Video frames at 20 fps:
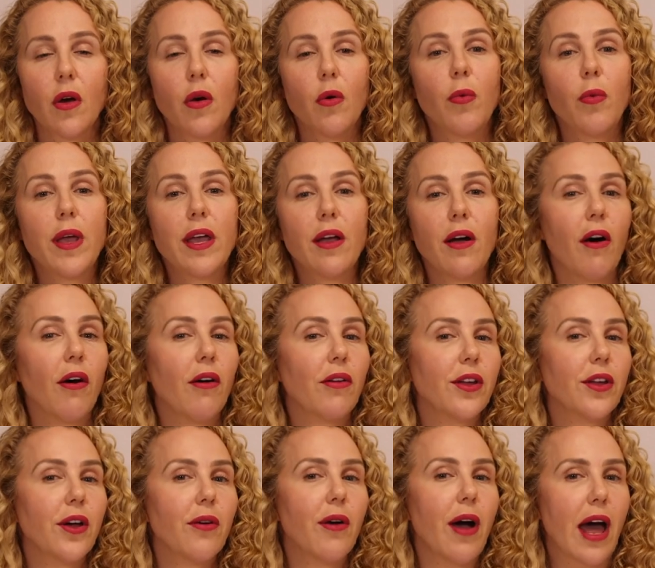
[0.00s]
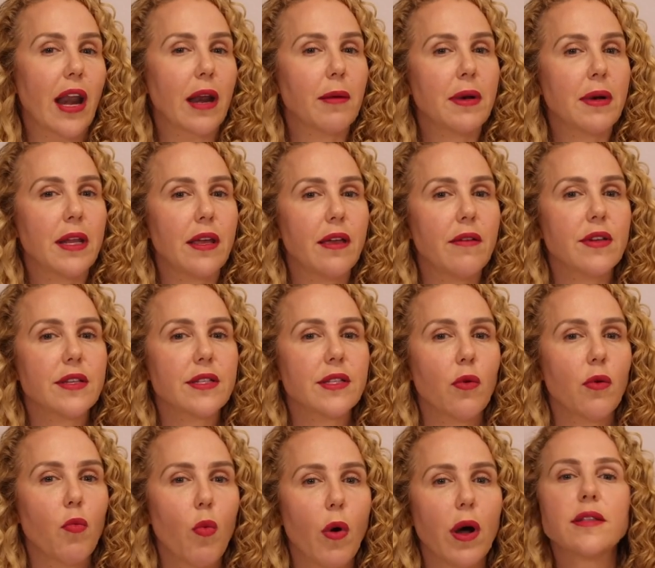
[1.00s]
We all know Adam and Eve is the
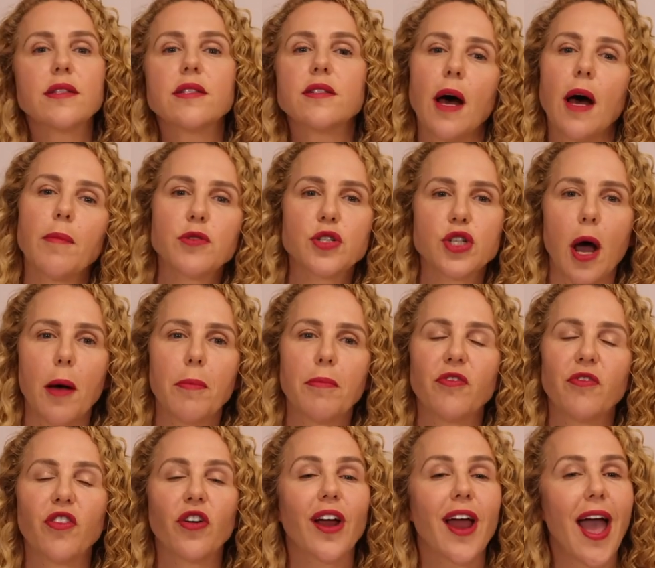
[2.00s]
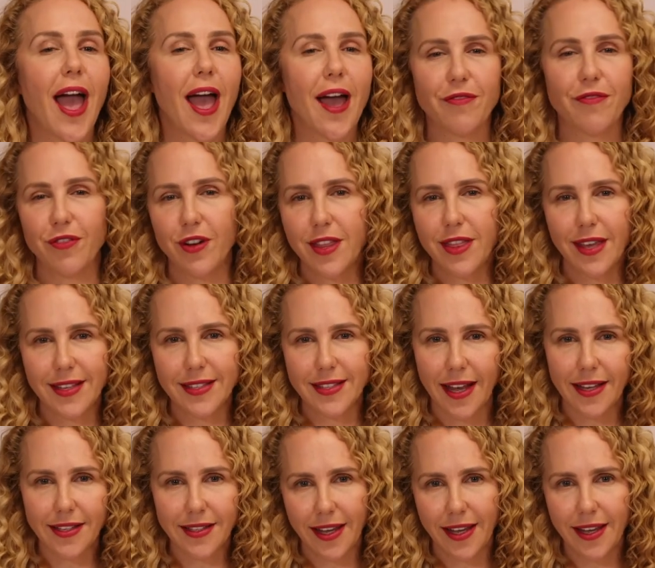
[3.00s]
one stop shop for everything
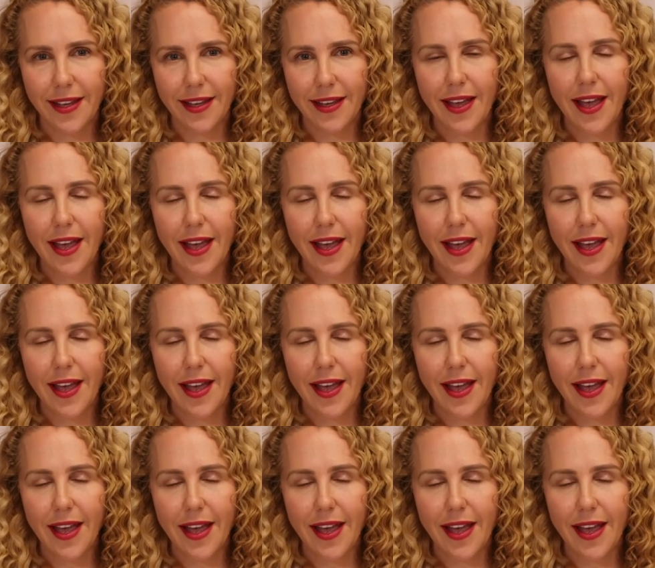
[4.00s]
sexy.